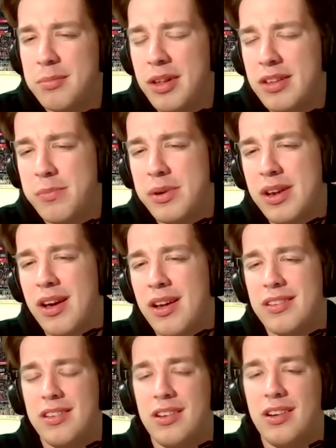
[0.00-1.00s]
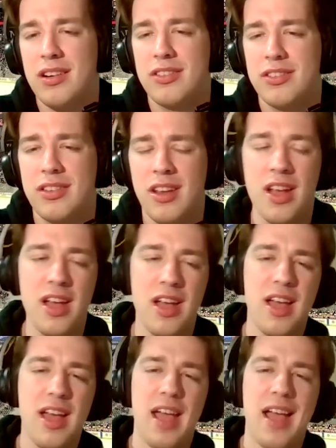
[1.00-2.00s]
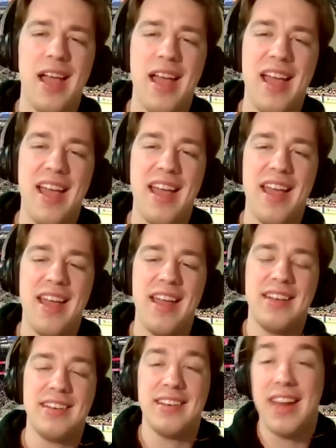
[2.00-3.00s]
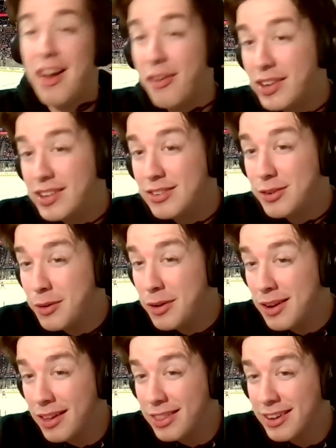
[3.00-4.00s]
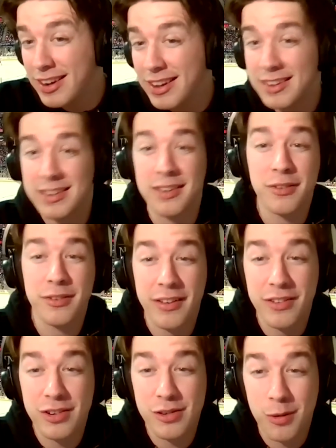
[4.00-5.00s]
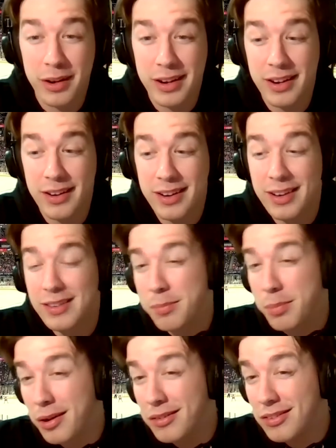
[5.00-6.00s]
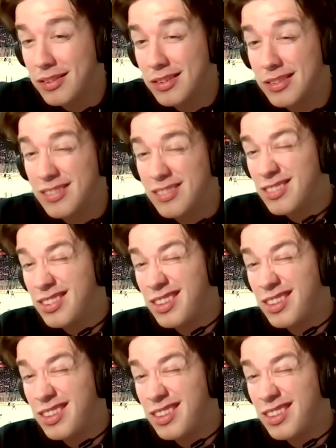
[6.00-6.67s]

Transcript: him, let's be honest here. And now it's 2-0, and the Devils have a shorty against Boston.